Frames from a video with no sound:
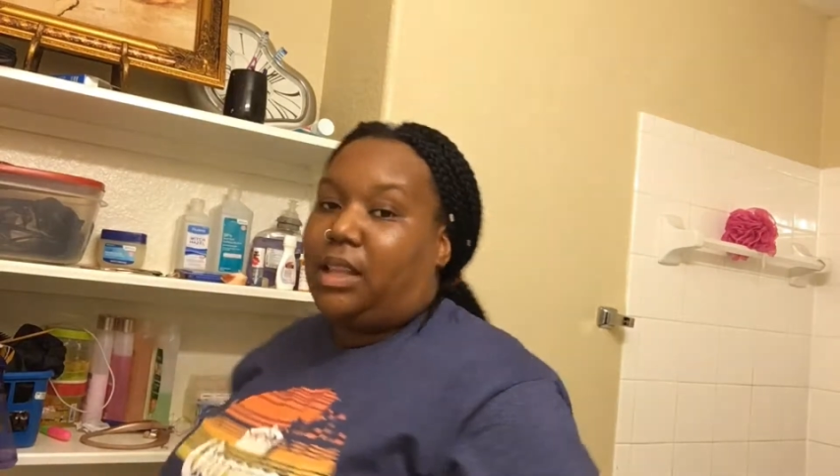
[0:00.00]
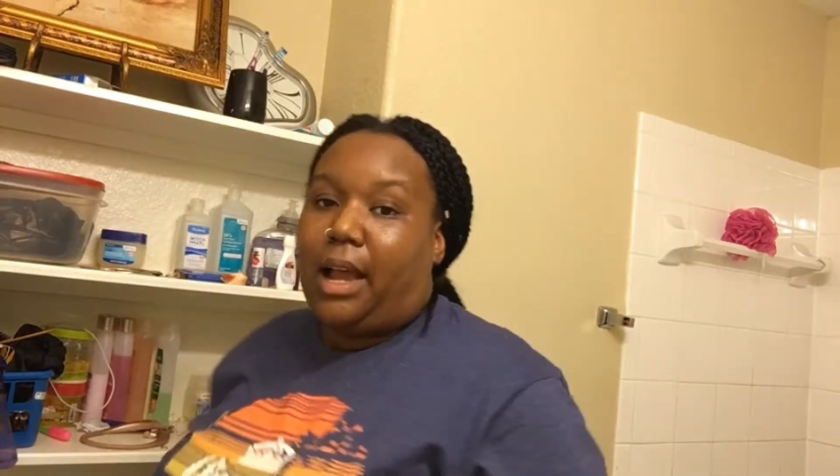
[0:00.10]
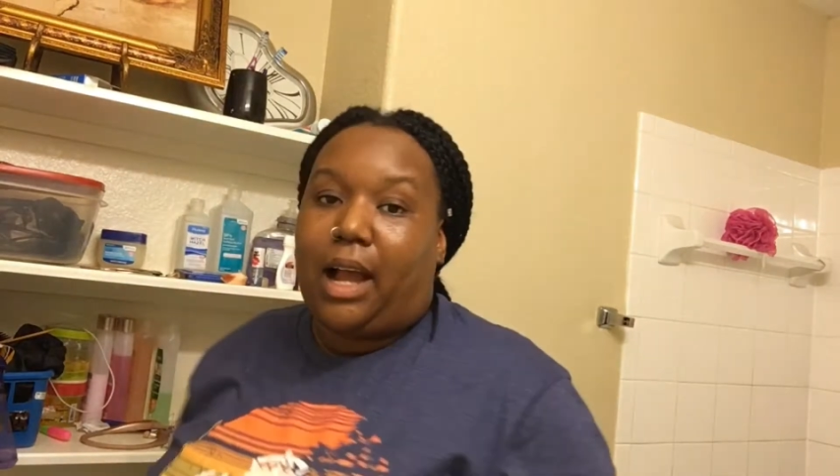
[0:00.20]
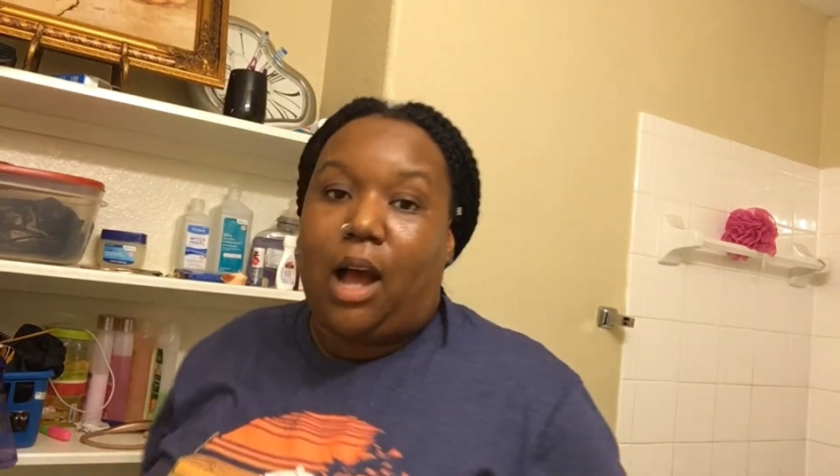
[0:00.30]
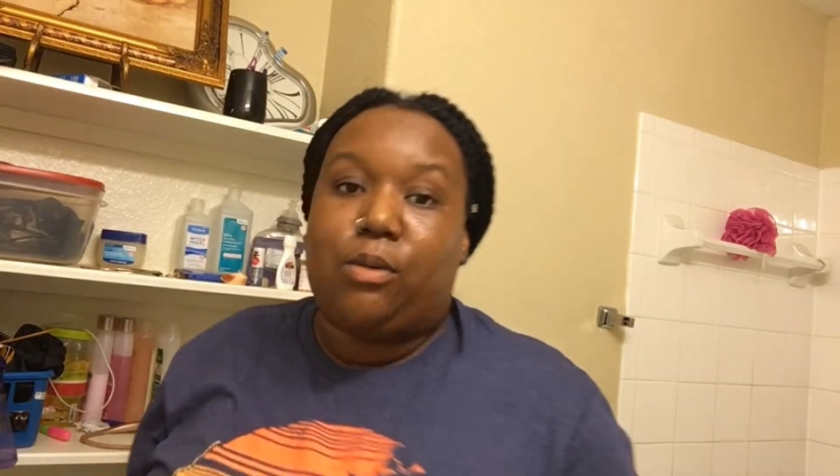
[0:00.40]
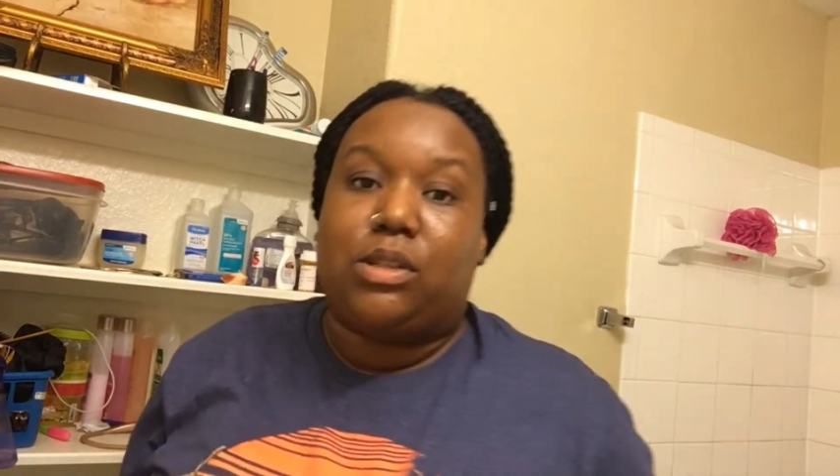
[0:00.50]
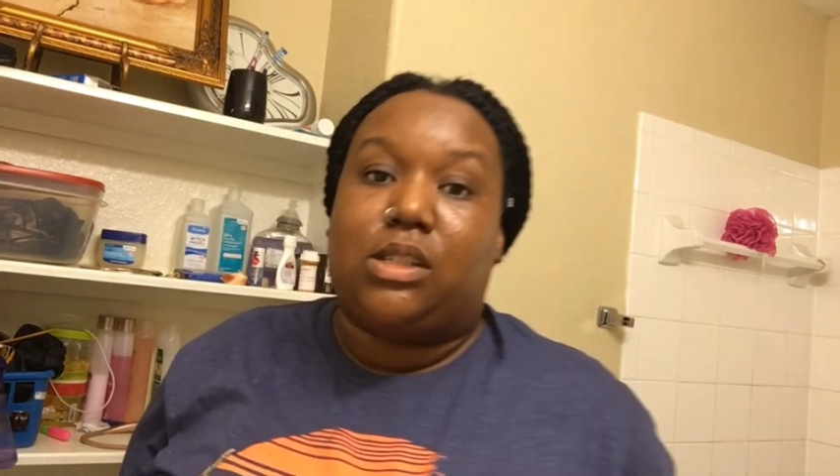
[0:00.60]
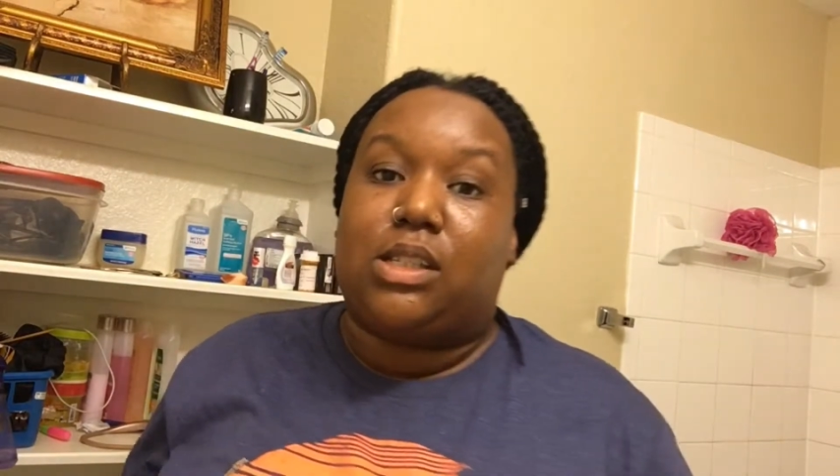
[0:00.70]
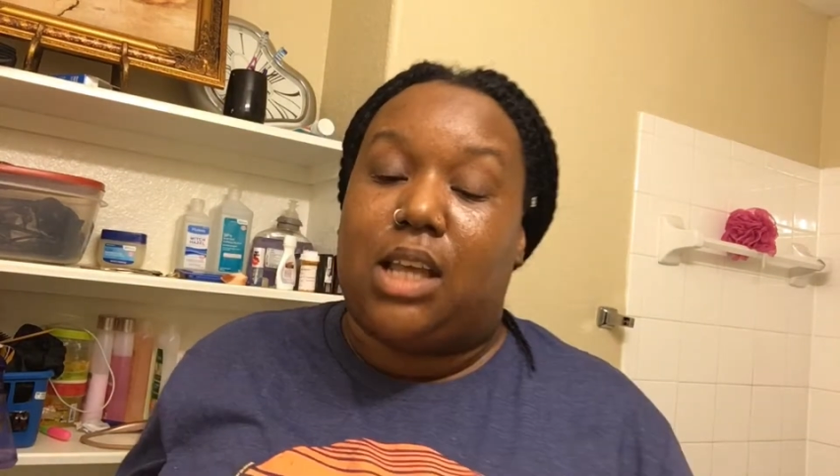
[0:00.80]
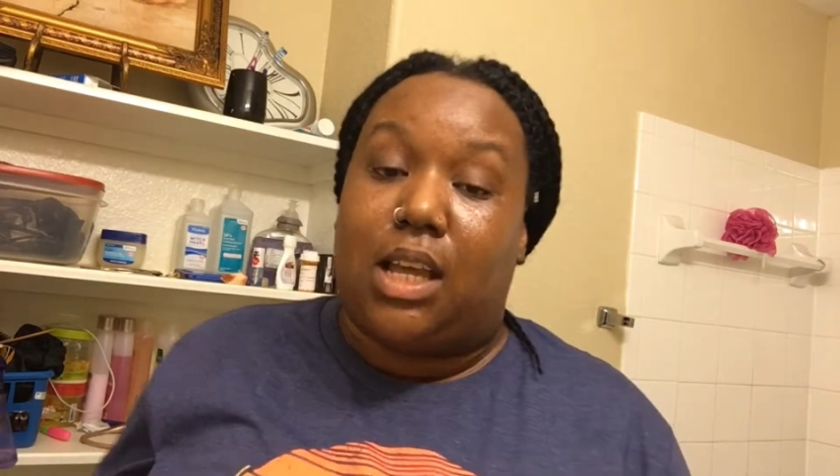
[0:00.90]
Like, I would
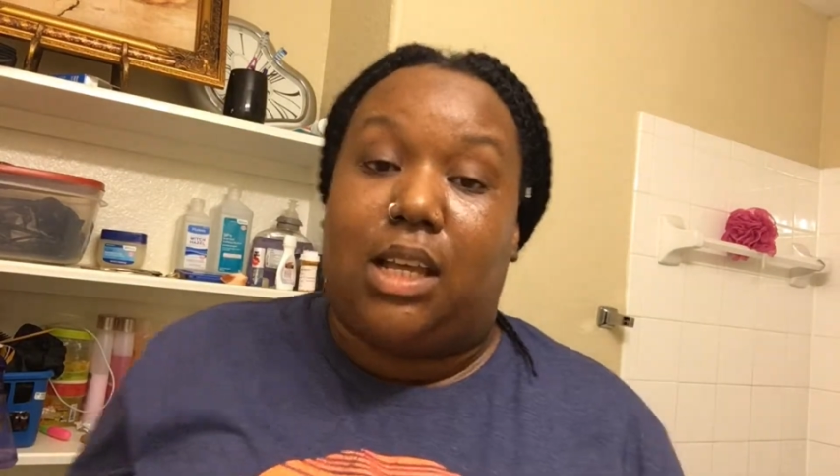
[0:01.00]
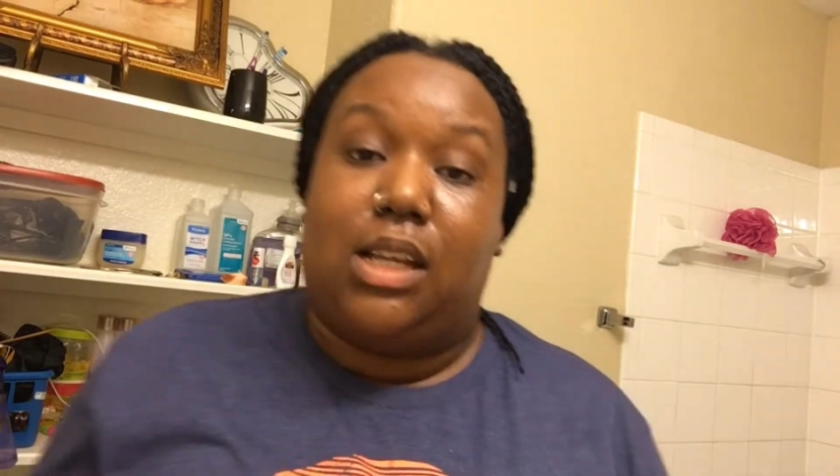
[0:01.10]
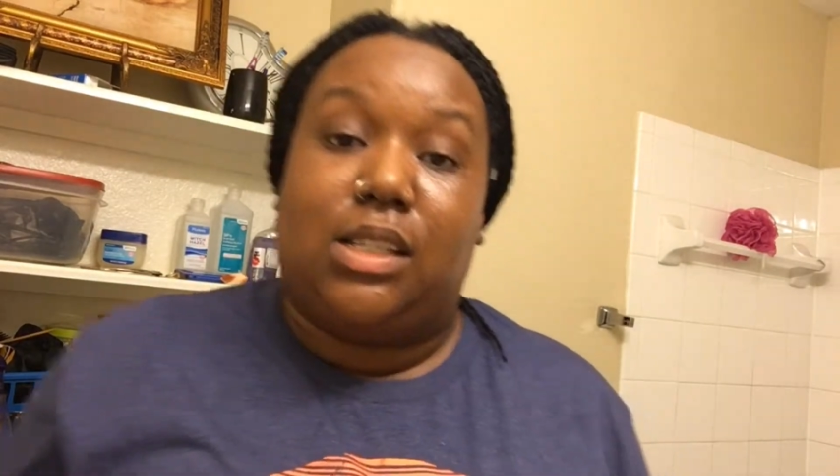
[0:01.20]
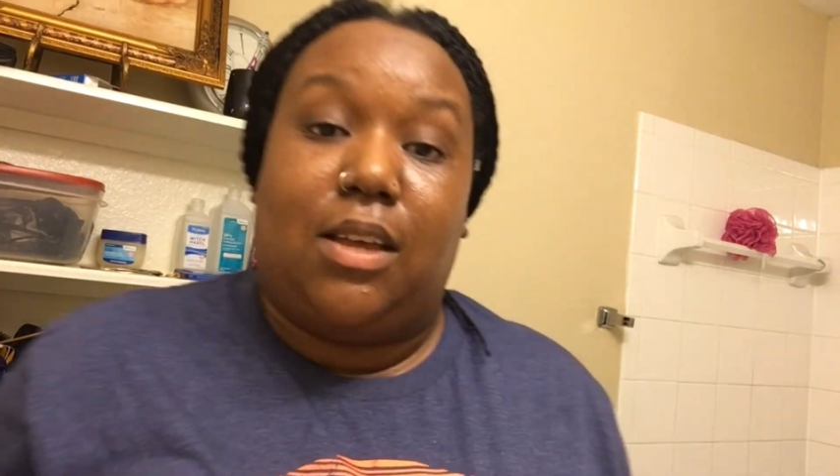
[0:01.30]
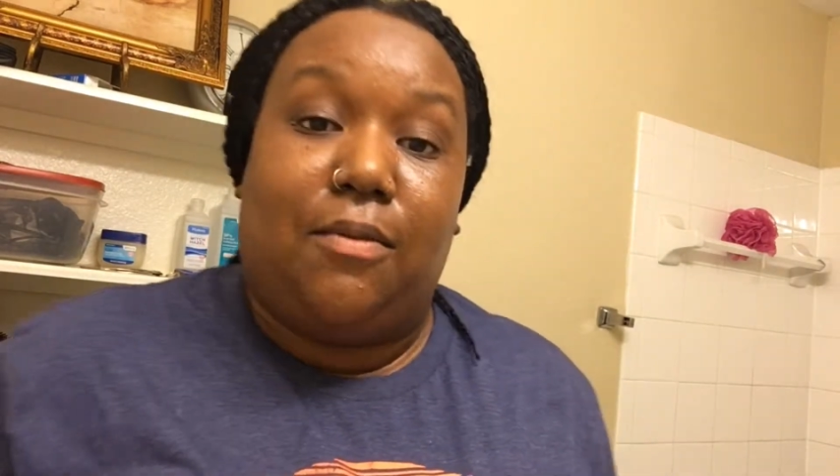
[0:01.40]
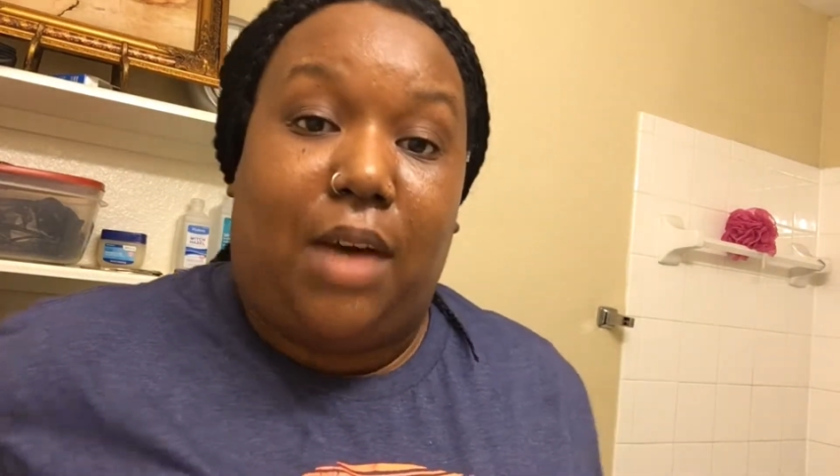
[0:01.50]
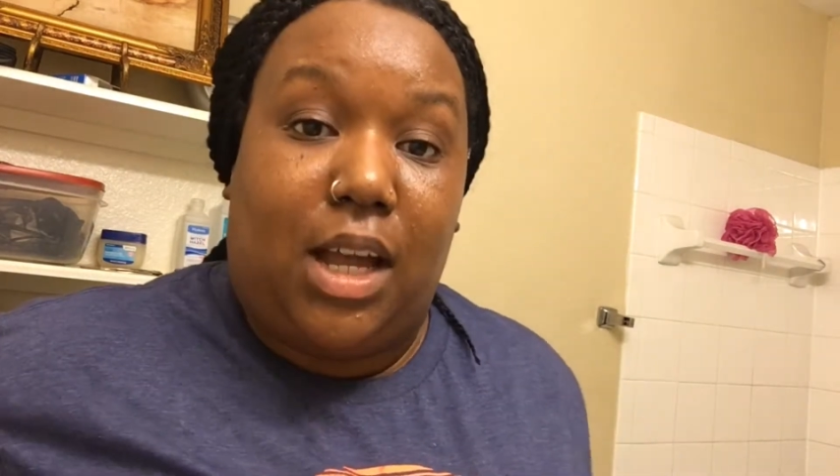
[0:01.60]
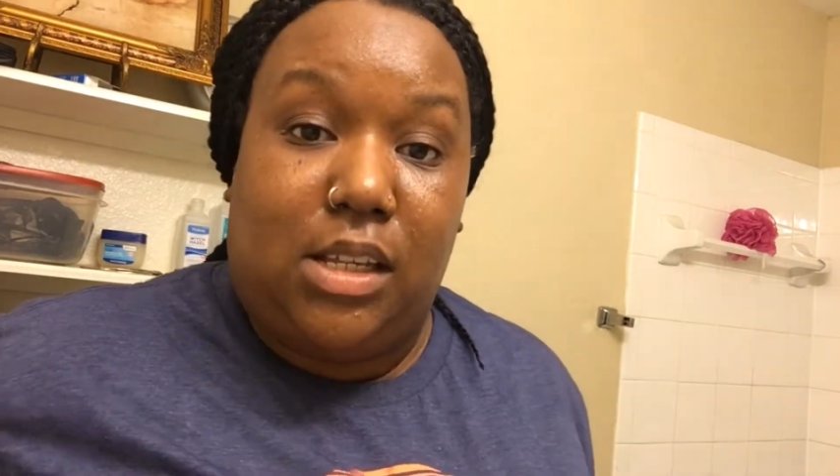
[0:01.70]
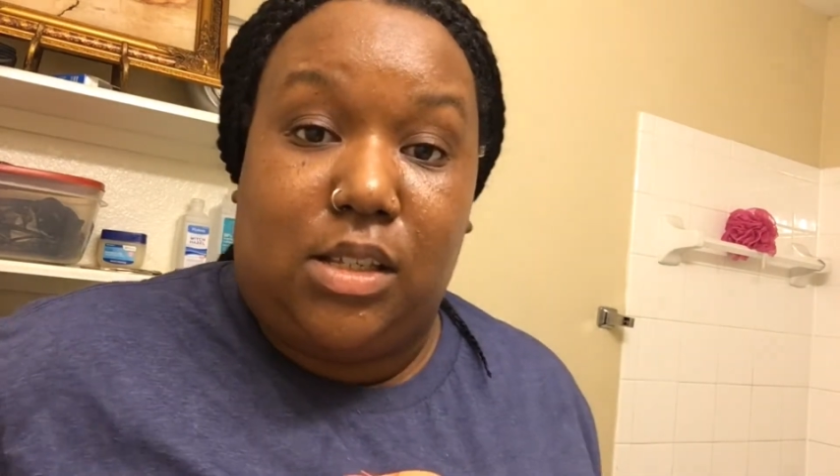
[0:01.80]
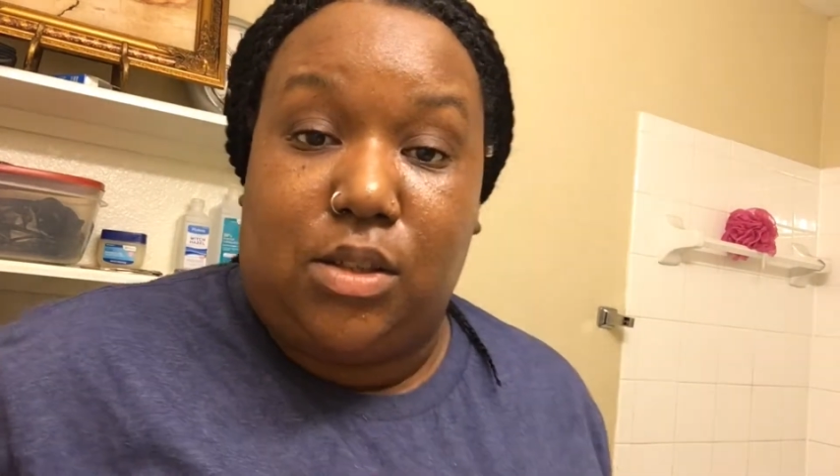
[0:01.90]
just take it as advice.